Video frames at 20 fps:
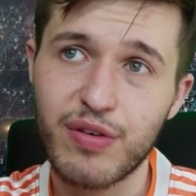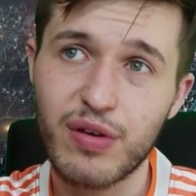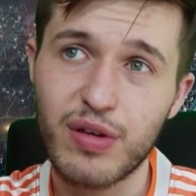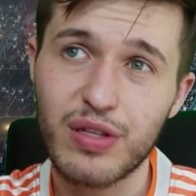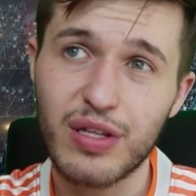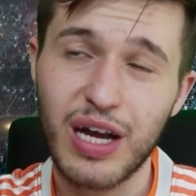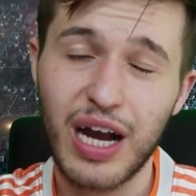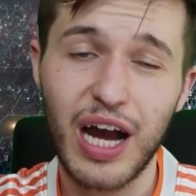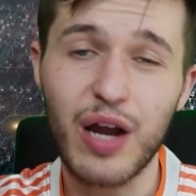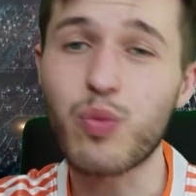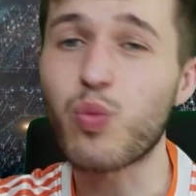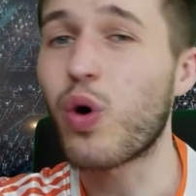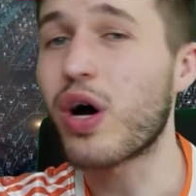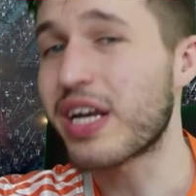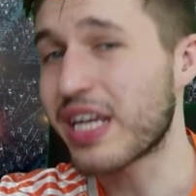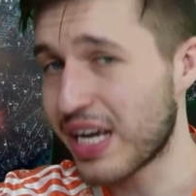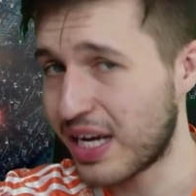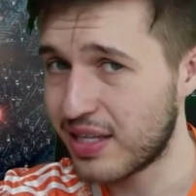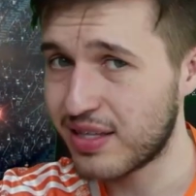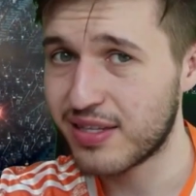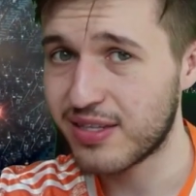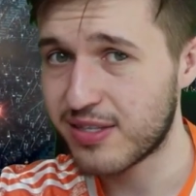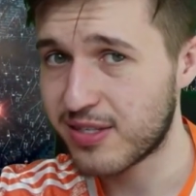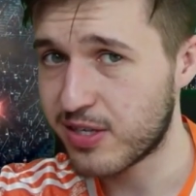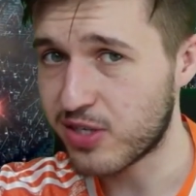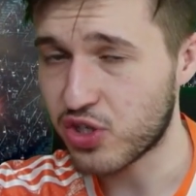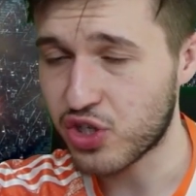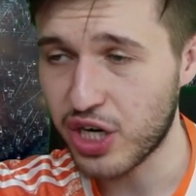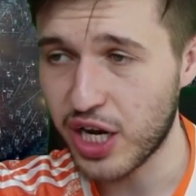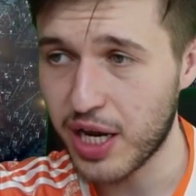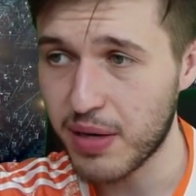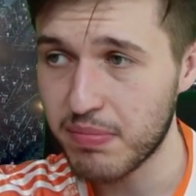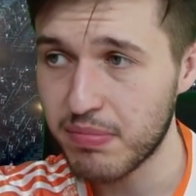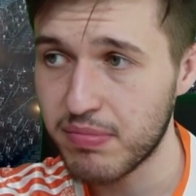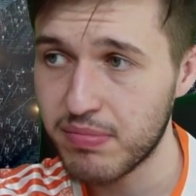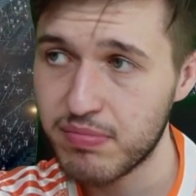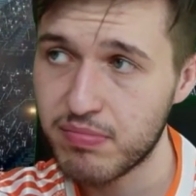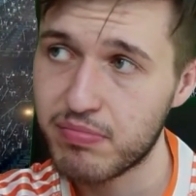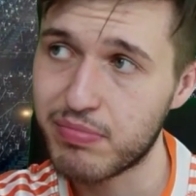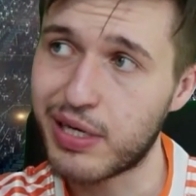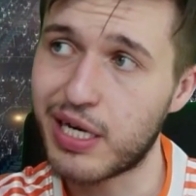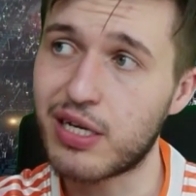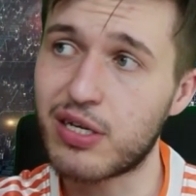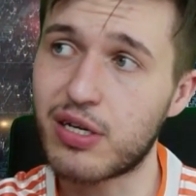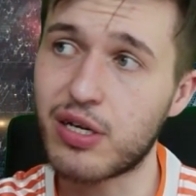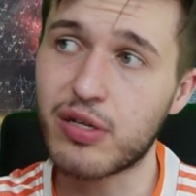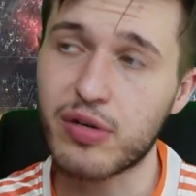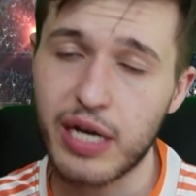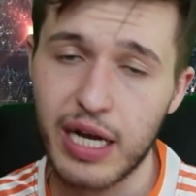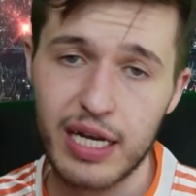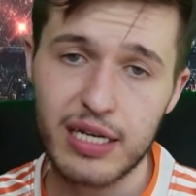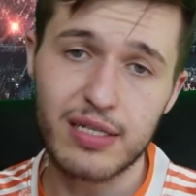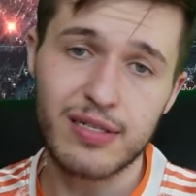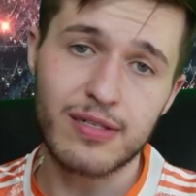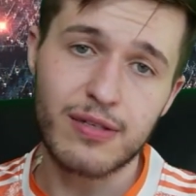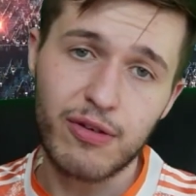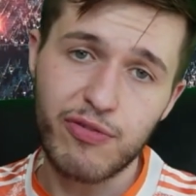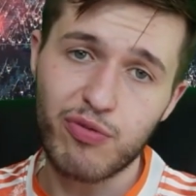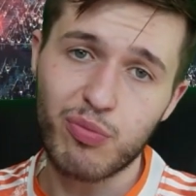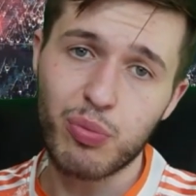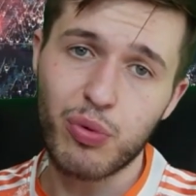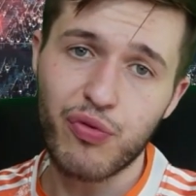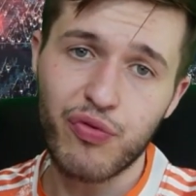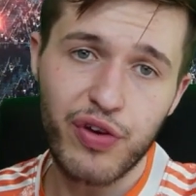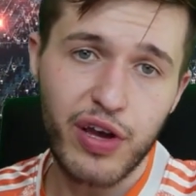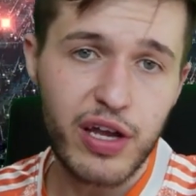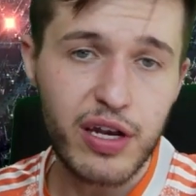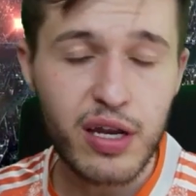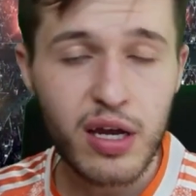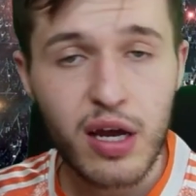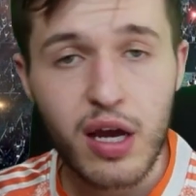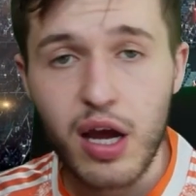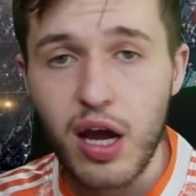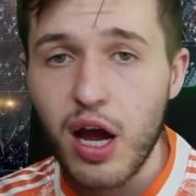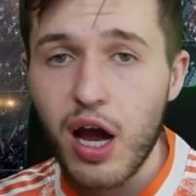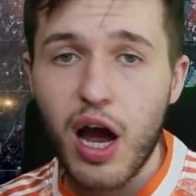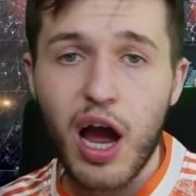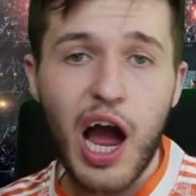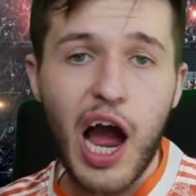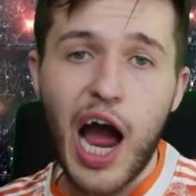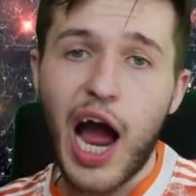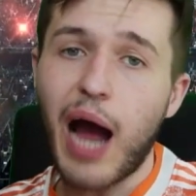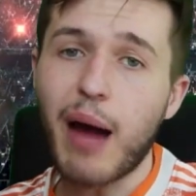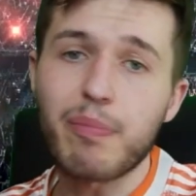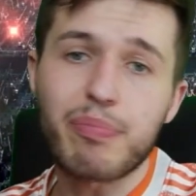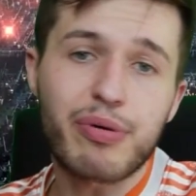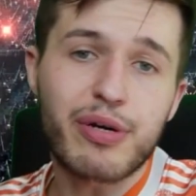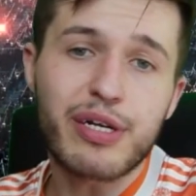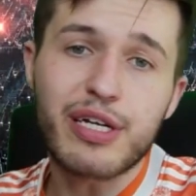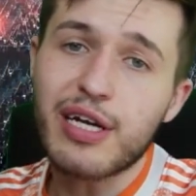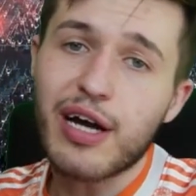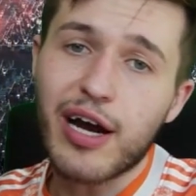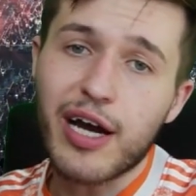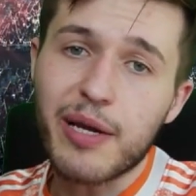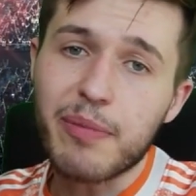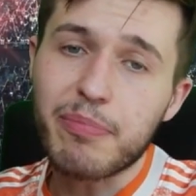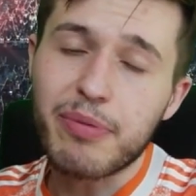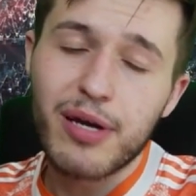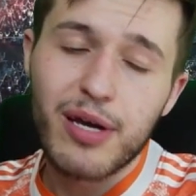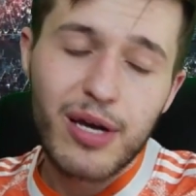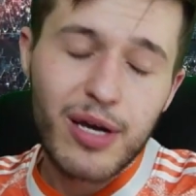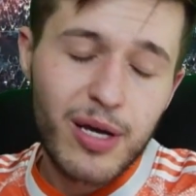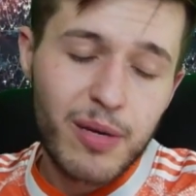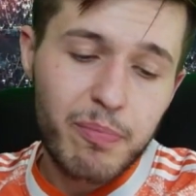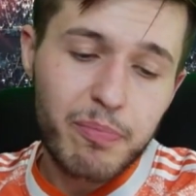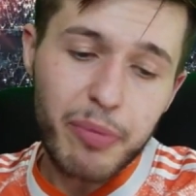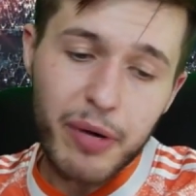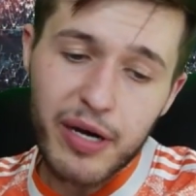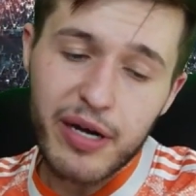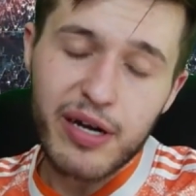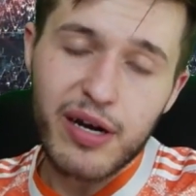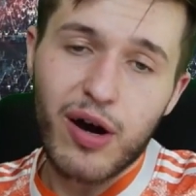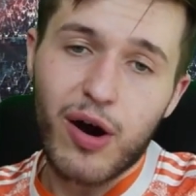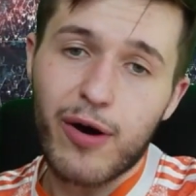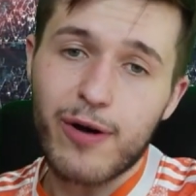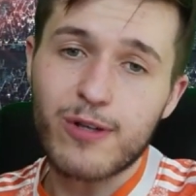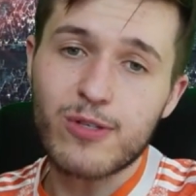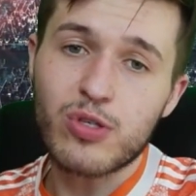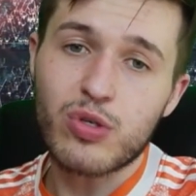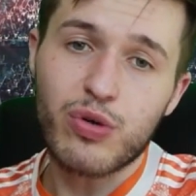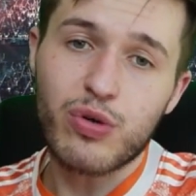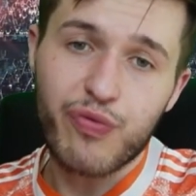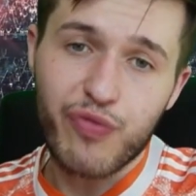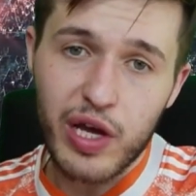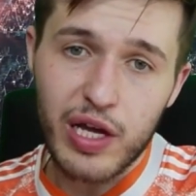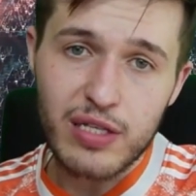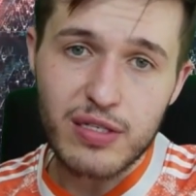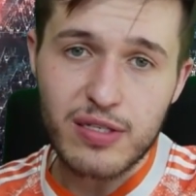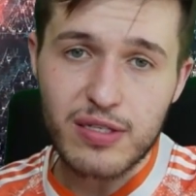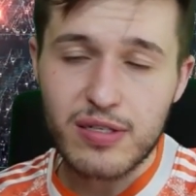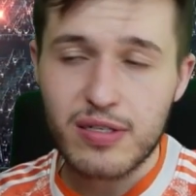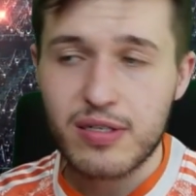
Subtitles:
on one hand, it's a shame. But on the other hand, as a Liverpool fan, I'm pretty hype. But Arsenal fans